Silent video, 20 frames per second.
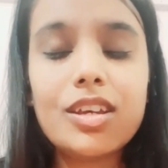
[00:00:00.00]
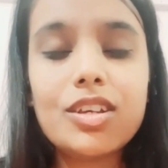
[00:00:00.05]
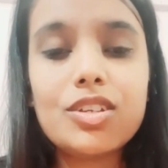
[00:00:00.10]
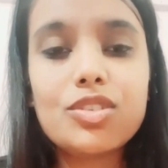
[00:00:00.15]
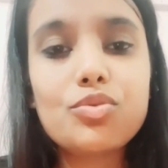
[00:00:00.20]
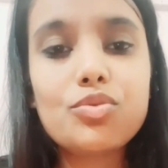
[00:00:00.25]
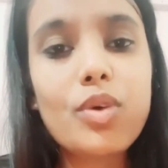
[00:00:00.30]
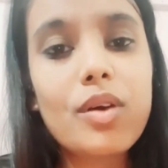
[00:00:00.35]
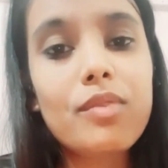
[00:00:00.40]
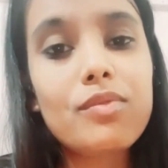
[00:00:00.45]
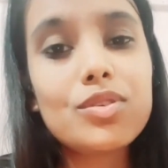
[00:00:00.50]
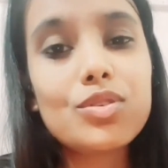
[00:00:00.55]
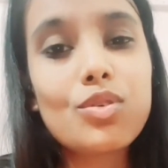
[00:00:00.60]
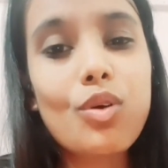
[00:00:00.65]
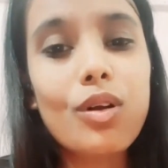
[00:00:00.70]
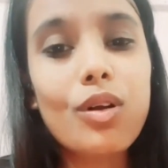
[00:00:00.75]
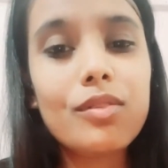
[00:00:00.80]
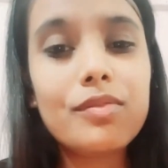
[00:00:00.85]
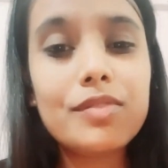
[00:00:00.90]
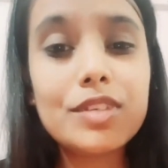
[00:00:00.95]
So I was
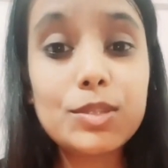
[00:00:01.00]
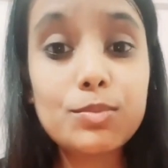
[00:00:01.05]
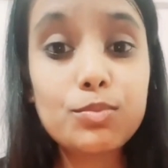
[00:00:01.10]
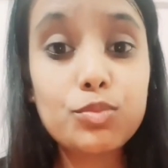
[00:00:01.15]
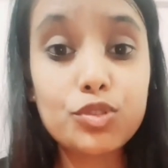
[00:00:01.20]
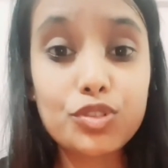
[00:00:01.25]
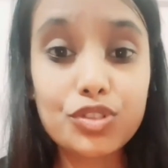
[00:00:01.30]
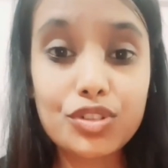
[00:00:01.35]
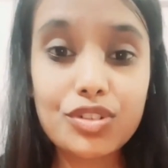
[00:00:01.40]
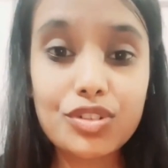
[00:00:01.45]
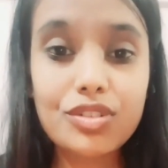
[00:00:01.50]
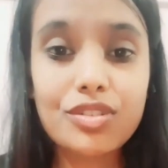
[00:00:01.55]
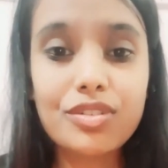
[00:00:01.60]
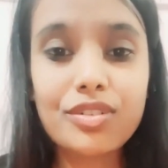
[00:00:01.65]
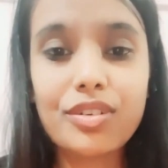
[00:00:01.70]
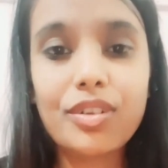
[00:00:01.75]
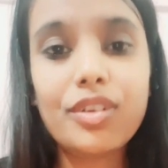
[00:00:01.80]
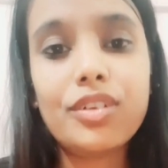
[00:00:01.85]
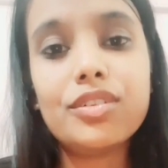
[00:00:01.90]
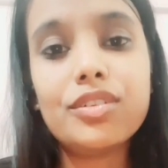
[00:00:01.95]
always pushed
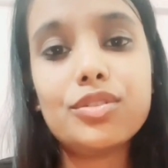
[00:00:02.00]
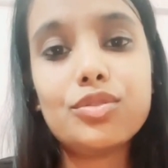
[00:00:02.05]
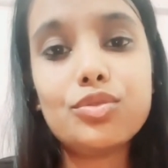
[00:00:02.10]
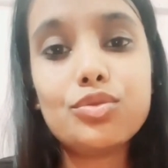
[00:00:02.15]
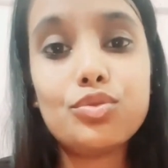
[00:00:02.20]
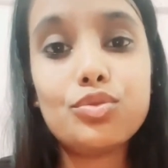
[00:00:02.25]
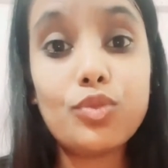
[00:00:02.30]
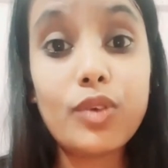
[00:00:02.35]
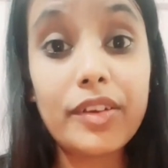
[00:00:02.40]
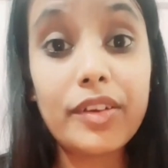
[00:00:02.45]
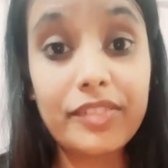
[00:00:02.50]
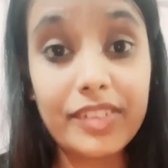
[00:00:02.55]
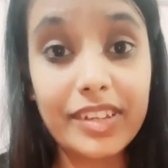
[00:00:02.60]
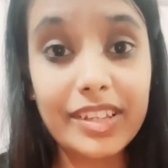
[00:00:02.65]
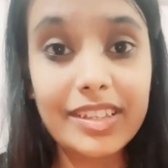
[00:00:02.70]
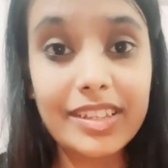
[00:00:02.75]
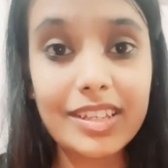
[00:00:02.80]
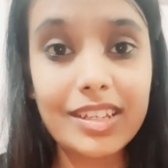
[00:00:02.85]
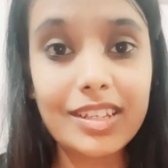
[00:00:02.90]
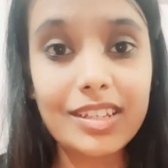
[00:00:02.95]
to do
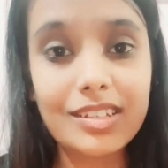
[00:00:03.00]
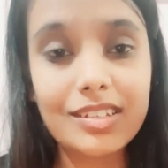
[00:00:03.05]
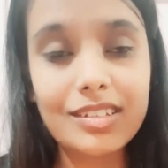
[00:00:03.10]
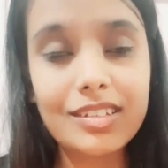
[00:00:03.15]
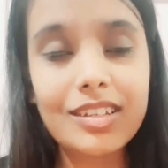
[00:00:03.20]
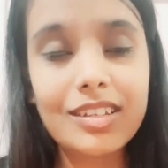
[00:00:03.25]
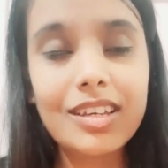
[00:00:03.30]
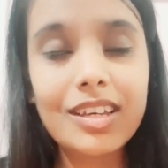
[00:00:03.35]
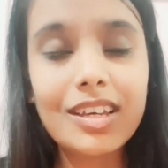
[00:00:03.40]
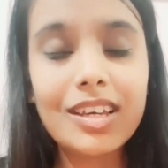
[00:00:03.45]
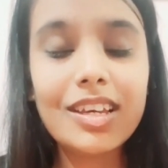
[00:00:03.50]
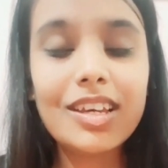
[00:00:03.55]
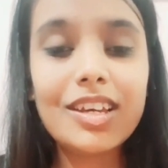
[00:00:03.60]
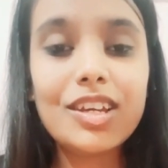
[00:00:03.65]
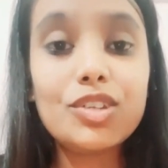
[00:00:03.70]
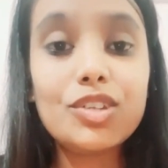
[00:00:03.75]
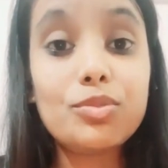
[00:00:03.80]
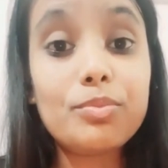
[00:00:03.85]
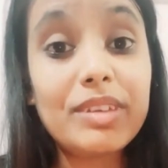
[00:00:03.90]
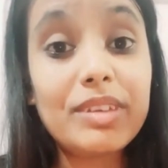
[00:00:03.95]
everything,
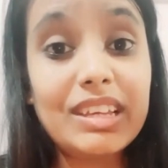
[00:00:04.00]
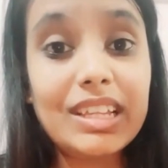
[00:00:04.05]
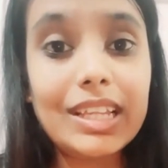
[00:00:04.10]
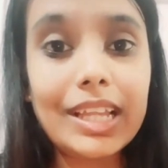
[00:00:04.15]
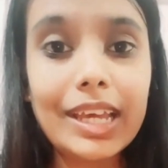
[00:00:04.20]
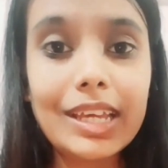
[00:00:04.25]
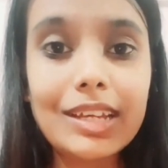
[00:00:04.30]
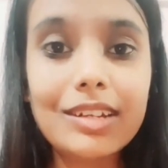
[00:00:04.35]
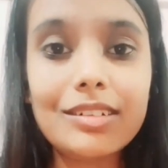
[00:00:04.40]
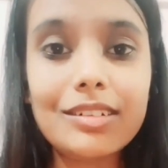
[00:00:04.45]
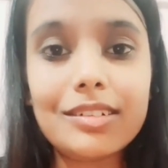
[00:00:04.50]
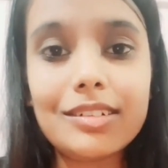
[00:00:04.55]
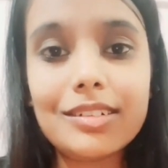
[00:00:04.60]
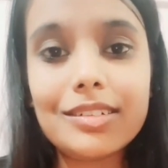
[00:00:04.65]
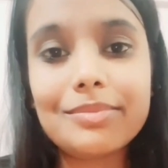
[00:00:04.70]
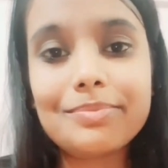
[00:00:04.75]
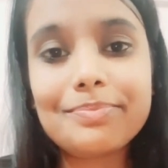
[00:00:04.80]
to be like her.